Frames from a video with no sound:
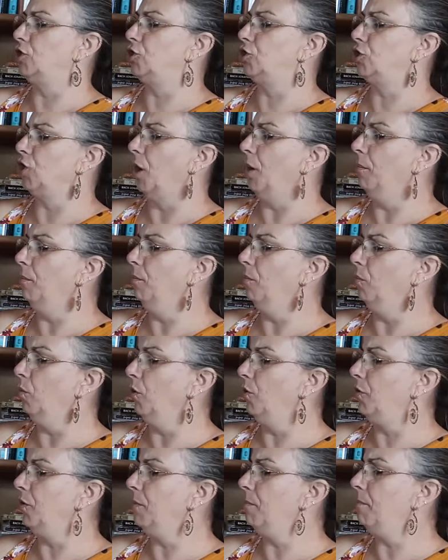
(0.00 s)
chum,
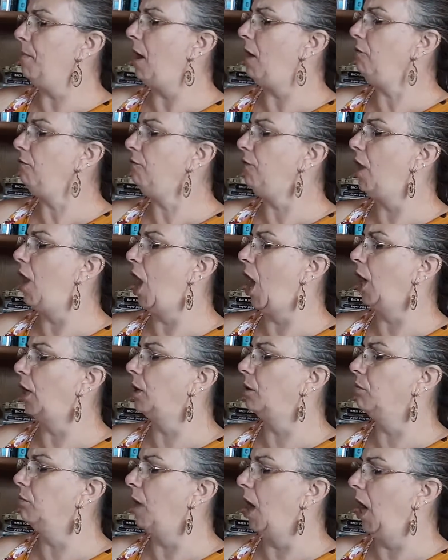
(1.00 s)
with a mouth like
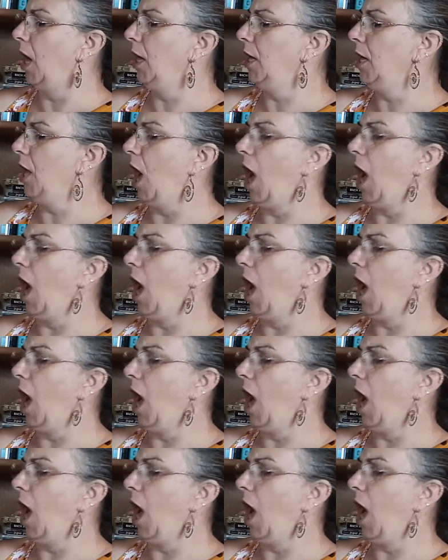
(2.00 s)
mine,